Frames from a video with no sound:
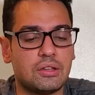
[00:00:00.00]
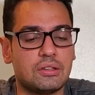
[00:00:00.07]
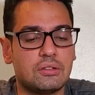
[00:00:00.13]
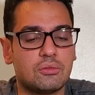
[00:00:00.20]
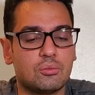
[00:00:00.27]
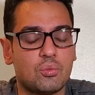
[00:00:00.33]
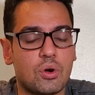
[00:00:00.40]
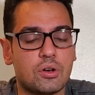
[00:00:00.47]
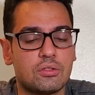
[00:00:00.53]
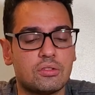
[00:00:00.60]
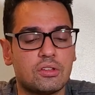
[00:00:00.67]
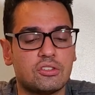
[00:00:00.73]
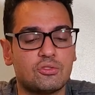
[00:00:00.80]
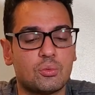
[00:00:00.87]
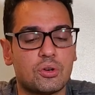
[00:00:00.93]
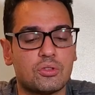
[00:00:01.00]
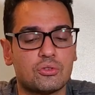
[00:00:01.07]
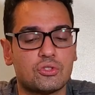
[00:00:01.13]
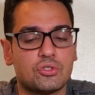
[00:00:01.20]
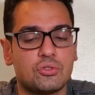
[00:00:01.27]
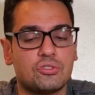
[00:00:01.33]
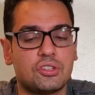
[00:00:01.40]
This is one of those
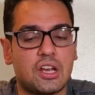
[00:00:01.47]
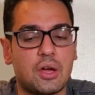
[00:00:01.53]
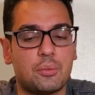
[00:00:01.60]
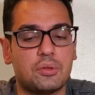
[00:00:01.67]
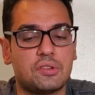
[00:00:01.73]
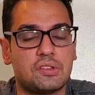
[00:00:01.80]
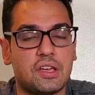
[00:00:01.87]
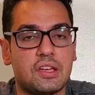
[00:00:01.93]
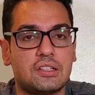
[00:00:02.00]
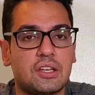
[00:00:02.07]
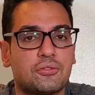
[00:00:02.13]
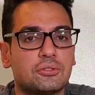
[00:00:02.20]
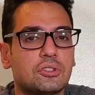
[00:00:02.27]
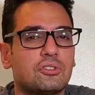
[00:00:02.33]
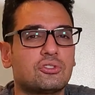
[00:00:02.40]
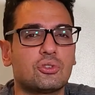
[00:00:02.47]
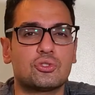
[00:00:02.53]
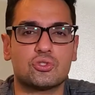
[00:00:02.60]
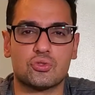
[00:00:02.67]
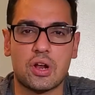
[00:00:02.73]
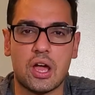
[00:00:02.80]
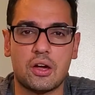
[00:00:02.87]
shoes that I would say definitely search
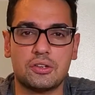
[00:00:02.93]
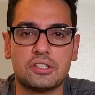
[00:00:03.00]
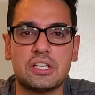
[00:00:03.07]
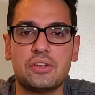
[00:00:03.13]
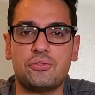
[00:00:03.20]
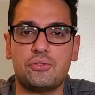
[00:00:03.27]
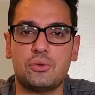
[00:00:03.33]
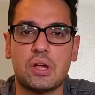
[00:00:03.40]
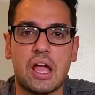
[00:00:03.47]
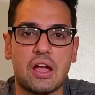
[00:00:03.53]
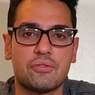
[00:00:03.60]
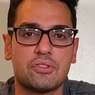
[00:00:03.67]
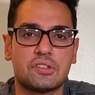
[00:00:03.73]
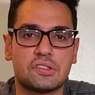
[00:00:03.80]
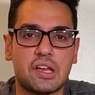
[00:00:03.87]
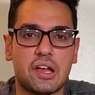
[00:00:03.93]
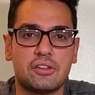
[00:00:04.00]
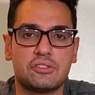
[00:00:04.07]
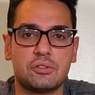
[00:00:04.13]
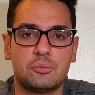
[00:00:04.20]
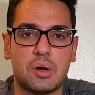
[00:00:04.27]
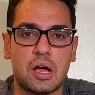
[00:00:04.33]
around if you have the size
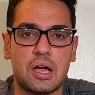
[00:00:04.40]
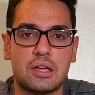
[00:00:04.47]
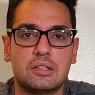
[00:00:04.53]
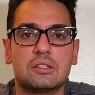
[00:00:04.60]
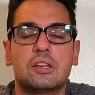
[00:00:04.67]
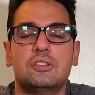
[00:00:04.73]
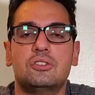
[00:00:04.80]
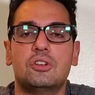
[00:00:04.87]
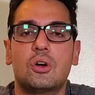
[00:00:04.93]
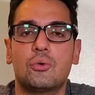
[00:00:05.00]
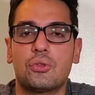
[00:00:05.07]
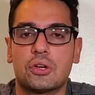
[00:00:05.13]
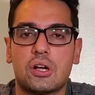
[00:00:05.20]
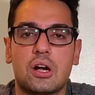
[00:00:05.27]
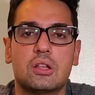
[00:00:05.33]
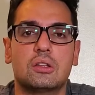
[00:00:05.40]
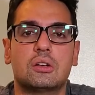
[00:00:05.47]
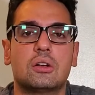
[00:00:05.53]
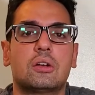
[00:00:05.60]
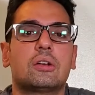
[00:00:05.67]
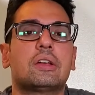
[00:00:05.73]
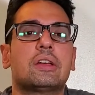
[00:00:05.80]
in mind and you know the
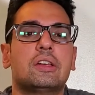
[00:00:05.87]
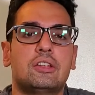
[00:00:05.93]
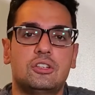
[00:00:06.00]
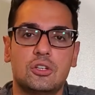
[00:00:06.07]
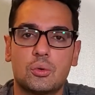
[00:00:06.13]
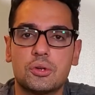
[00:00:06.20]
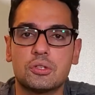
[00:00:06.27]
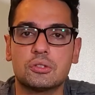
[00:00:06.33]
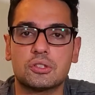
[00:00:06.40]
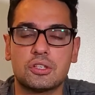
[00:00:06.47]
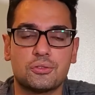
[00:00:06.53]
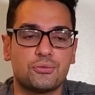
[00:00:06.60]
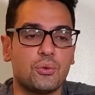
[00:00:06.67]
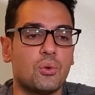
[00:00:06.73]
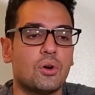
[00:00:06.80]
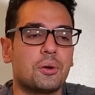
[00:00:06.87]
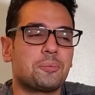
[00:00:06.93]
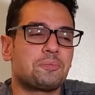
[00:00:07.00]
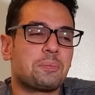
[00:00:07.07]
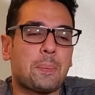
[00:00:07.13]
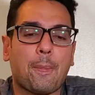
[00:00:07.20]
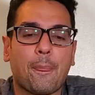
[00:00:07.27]
color, you know what you're looking for.
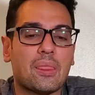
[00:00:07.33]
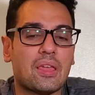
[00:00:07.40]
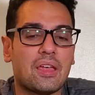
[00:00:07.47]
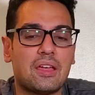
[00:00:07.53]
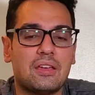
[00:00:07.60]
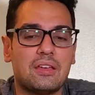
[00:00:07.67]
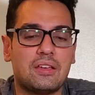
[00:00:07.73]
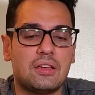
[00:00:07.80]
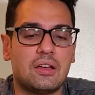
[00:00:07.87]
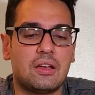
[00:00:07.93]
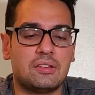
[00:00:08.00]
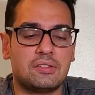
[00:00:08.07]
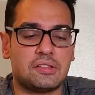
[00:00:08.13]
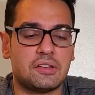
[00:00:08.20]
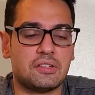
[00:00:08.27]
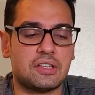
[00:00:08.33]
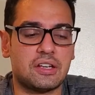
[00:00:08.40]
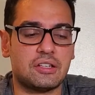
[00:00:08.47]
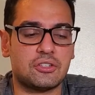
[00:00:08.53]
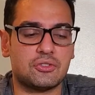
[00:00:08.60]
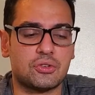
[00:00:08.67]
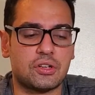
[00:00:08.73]
Instead of
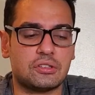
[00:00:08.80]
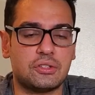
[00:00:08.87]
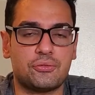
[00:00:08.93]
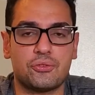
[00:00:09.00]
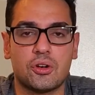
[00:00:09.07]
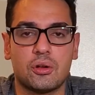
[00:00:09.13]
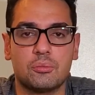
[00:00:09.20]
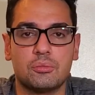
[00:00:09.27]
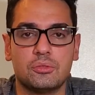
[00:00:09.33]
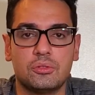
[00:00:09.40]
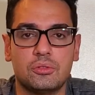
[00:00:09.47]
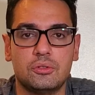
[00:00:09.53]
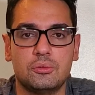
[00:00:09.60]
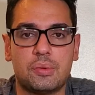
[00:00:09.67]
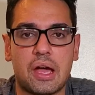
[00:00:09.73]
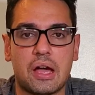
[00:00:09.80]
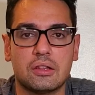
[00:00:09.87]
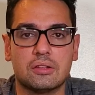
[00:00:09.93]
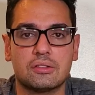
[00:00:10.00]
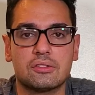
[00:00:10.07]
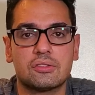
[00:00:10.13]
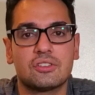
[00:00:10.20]
getting it directly from New
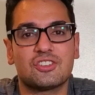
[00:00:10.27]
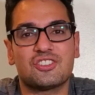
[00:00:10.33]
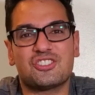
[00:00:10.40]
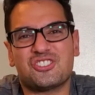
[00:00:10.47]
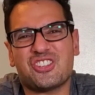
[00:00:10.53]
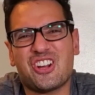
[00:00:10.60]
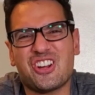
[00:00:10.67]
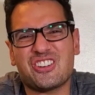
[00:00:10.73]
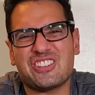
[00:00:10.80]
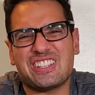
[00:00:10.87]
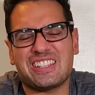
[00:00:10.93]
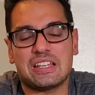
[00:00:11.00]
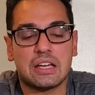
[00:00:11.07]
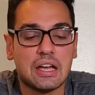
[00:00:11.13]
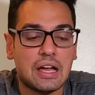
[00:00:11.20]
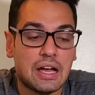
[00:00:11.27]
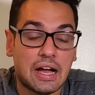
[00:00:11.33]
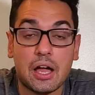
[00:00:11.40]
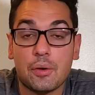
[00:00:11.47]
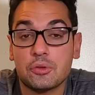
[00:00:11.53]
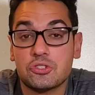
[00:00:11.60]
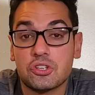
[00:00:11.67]
Balance,
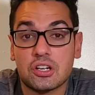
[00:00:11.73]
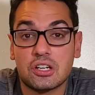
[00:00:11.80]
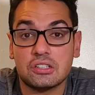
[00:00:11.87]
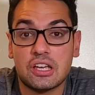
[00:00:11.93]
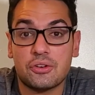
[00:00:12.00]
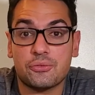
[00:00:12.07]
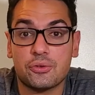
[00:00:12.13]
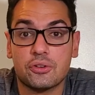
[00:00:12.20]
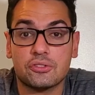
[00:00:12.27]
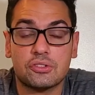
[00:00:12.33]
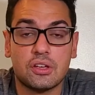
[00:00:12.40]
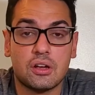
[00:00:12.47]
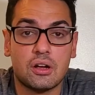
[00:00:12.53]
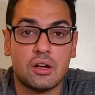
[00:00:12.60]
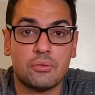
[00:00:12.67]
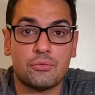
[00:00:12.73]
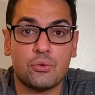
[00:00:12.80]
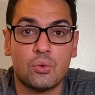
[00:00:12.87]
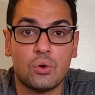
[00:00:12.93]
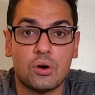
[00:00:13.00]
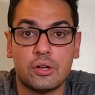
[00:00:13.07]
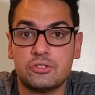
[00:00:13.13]
I would check online first
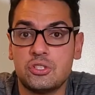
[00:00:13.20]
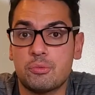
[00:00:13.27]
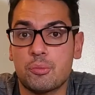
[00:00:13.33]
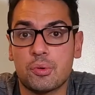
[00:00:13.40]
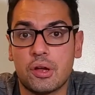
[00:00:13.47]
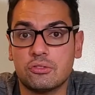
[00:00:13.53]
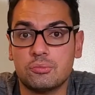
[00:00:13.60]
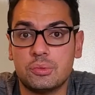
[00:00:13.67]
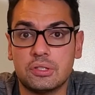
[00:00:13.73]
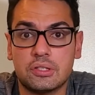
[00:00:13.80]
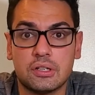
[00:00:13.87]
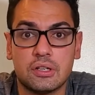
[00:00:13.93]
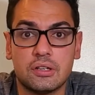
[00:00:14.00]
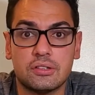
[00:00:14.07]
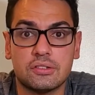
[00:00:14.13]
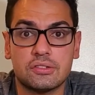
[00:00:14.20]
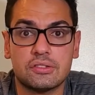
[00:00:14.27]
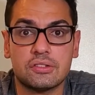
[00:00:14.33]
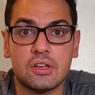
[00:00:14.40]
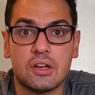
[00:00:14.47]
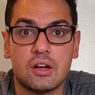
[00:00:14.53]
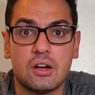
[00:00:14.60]
for a cheaper price,
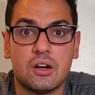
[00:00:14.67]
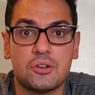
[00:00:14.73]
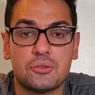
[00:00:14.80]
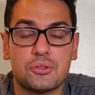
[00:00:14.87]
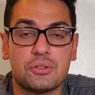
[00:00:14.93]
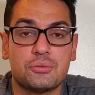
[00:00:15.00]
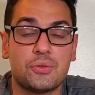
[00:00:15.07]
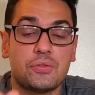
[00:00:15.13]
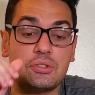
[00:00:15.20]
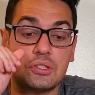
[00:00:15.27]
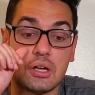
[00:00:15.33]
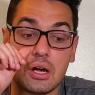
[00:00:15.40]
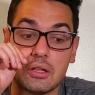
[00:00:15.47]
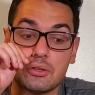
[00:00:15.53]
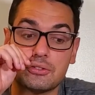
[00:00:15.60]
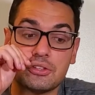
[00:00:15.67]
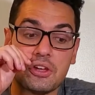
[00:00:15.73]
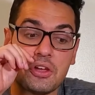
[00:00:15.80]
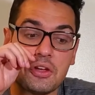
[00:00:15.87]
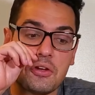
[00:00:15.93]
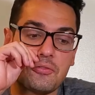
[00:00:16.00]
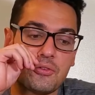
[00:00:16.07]
because $150
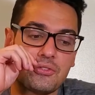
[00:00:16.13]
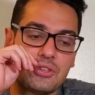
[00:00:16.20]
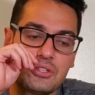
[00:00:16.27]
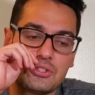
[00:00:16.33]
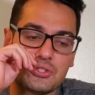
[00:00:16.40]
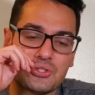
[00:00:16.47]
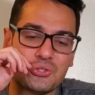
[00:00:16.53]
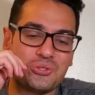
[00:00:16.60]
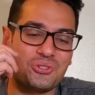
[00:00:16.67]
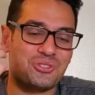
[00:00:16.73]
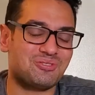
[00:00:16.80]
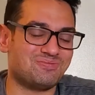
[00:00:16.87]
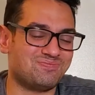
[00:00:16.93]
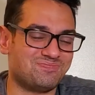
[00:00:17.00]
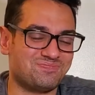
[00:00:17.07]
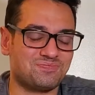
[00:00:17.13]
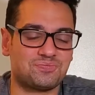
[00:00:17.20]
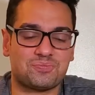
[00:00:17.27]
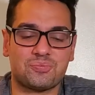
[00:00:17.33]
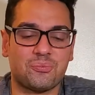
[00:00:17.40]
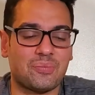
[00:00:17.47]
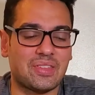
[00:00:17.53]
for these shoes,
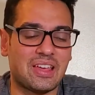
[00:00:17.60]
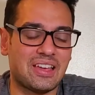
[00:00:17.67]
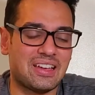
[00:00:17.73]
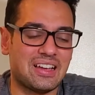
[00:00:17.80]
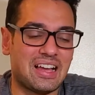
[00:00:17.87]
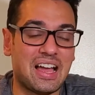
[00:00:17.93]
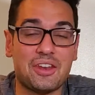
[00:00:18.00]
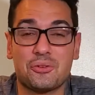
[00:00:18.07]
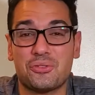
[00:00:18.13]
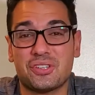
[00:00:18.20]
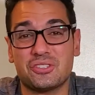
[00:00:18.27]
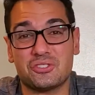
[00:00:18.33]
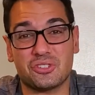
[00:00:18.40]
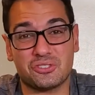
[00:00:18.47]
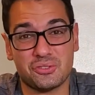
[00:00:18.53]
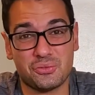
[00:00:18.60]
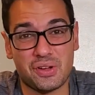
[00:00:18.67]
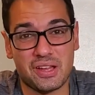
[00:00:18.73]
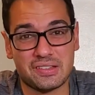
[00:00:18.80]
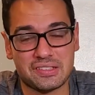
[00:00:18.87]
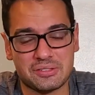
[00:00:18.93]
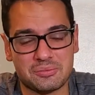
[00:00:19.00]
I don't think it
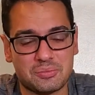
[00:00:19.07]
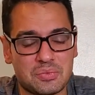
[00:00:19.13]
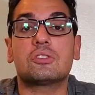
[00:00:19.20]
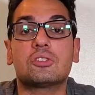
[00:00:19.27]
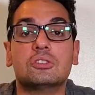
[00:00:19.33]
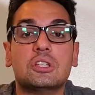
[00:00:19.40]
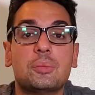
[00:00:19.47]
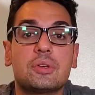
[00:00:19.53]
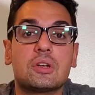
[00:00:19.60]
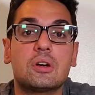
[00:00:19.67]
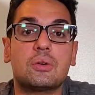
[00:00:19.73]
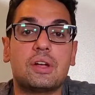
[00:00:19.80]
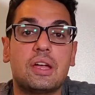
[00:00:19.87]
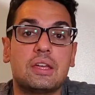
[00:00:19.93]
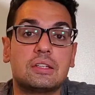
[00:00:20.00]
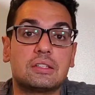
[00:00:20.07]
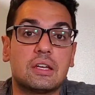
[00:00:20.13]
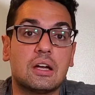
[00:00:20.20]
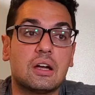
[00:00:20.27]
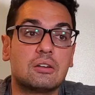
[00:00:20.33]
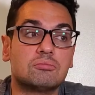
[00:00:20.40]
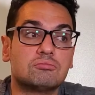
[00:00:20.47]
justifies it. So let me go and
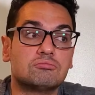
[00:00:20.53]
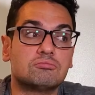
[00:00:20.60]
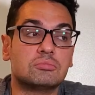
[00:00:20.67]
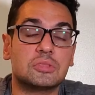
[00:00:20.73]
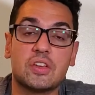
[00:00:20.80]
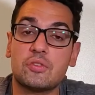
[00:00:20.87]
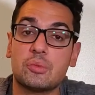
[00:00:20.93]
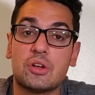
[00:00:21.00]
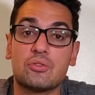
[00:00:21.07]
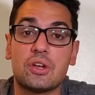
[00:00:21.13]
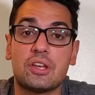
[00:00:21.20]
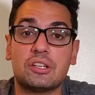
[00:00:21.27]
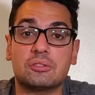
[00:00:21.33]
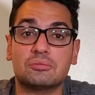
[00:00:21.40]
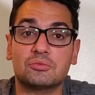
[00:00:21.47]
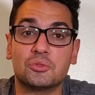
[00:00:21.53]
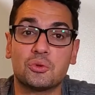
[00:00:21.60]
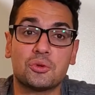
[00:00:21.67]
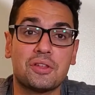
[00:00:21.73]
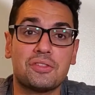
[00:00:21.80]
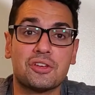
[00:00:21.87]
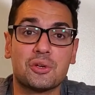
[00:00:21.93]
give you my rating. What do
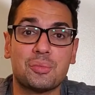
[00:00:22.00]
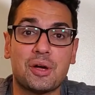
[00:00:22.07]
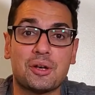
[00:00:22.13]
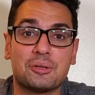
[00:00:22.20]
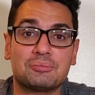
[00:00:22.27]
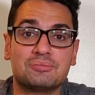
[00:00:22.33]
I think about it?